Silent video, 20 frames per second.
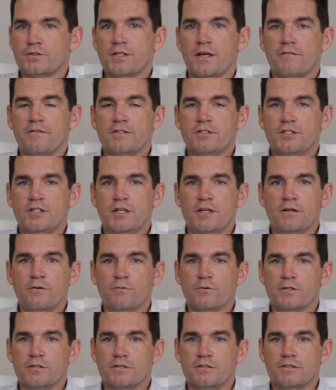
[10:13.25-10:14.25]
17
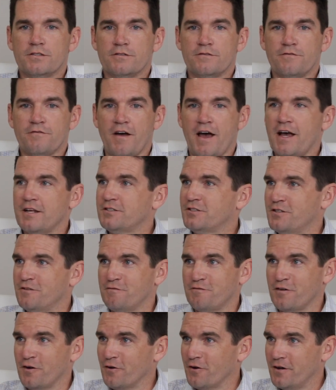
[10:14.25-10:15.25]
was fast
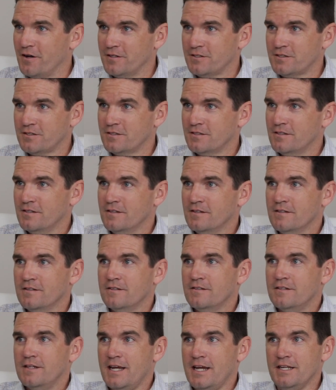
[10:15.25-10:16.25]
and furious.
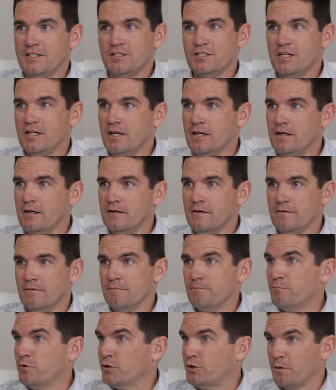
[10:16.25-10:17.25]

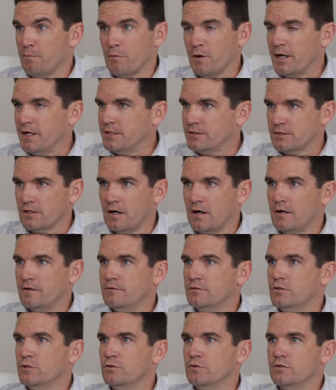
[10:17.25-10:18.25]
18 put the brakes
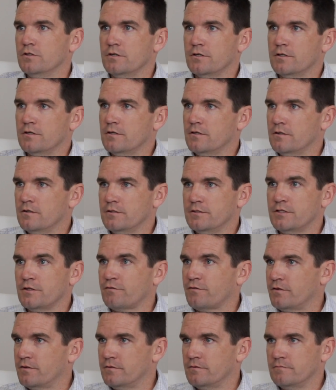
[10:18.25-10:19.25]
on due to
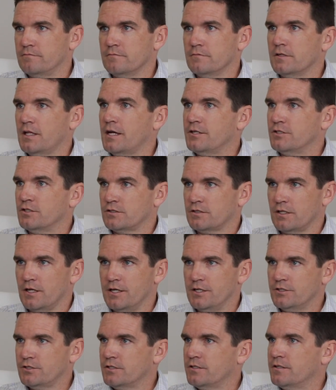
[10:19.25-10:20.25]
different
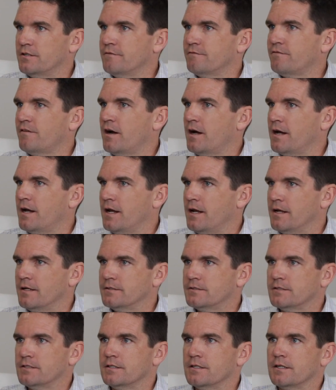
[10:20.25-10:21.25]
legislation and
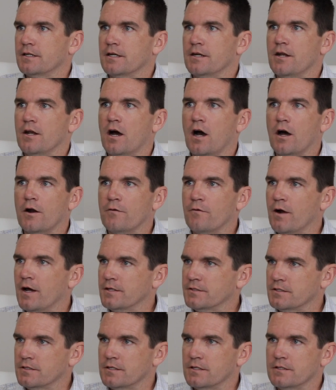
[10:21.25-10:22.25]
financing and
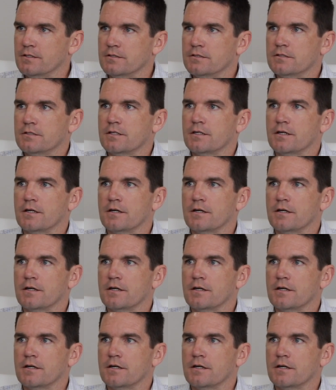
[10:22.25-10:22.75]
non-resident